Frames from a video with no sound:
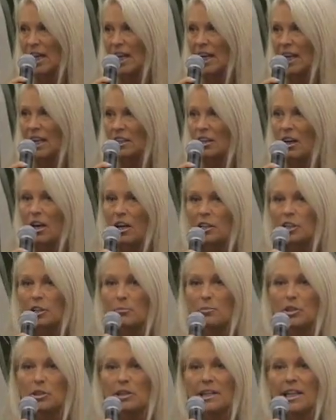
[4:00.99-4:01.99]
And our
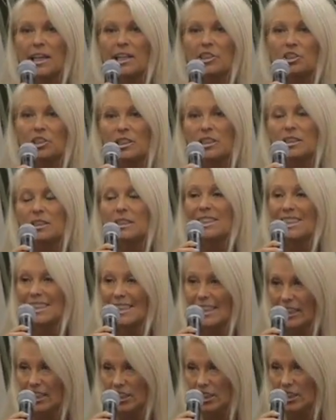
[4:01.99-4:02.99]
communication
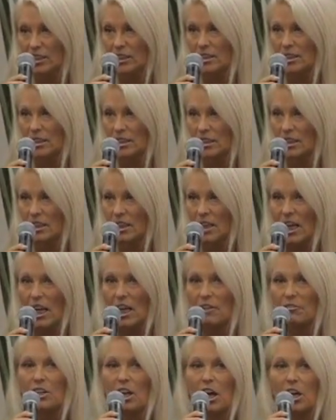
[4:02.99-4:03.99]
skills
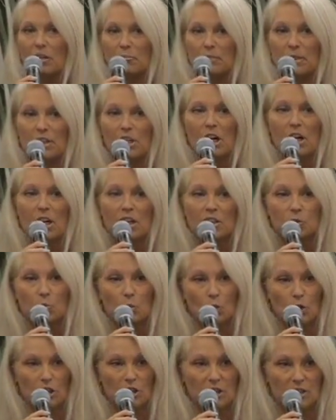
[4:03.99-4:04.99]
have gone beyond
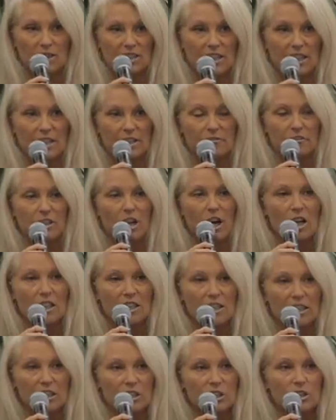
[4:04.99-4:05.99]
words. They've gone
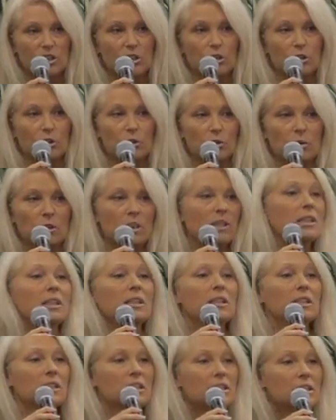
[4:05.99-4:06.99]
into
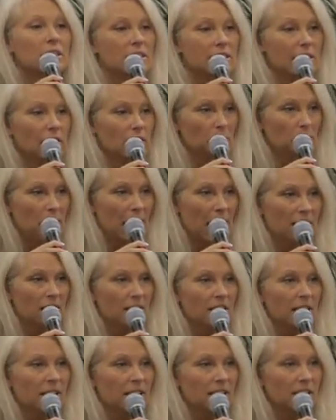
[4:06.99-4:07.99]

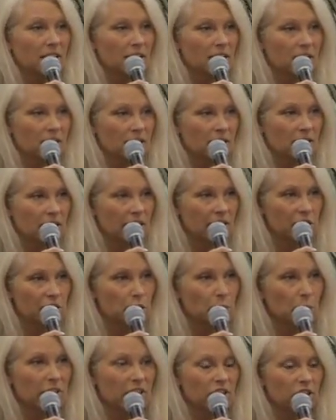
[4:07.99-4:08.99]
telepathic
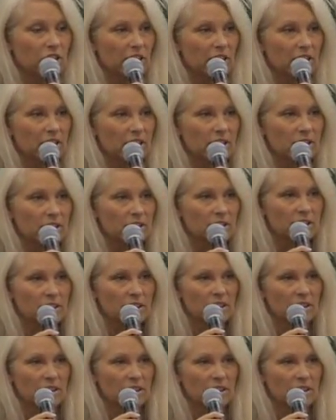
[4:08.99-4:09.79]
intuition,